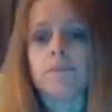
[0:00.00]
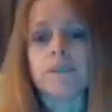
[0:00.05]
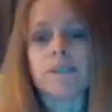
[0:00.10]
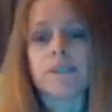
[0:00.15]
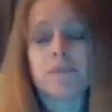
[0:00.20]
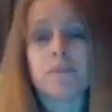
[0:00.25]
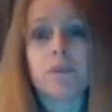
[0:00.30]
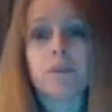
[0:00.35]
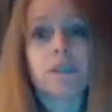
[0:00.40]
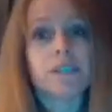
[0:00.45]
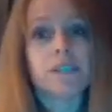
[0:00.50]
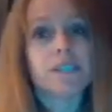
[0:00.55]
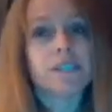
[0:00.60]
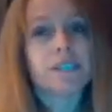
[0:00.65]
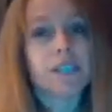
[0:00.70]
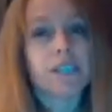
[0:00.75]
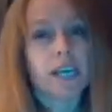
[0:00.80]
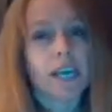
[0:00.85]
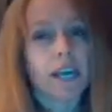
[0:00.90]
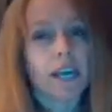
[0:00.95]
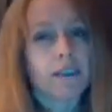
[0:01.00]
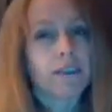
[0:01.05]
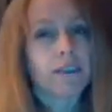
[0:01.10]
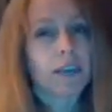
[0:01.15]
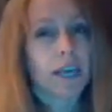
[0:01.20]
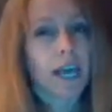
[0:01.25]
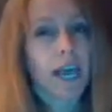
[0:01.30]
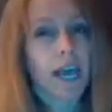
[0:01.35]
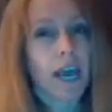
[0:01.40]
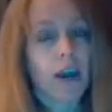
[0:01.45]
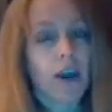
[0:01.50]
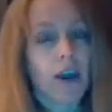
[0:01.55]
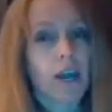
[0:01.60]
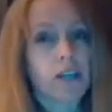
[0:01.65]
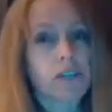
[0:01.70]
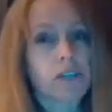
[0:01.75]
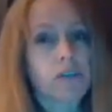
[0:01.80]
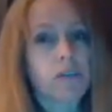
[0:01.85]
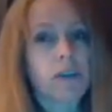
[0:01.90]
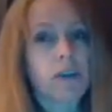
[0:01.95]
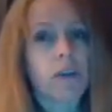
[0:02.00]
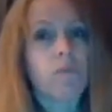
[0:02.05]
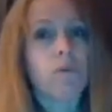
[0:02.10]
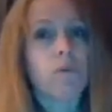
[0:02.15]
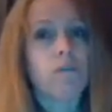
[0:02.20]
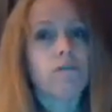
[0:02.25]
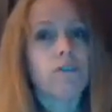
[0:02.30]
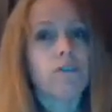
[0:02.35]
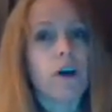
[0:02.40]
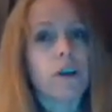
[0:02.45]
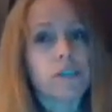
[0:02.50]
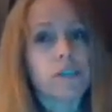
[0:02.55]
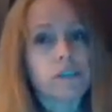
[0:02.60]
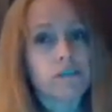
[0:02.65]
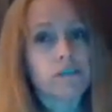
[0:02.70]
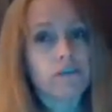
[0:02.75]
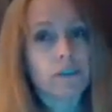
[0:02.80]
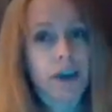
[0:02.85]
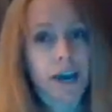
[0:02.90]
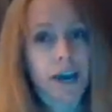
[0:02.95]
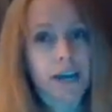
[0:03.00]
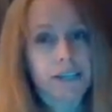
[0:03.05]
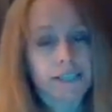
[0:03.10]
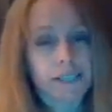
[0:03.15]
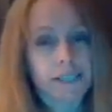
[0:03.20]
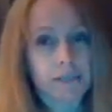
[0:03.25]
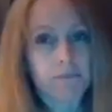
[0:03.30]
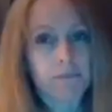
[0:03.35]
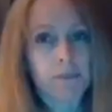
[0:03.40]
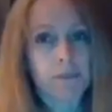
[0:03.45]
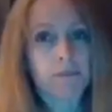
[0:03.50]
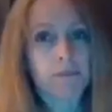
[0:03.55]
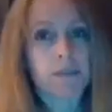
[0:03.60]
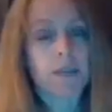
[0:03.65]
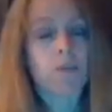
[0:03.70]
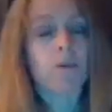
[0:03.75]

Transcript: simply to get the care. And so they will falsify symptoms.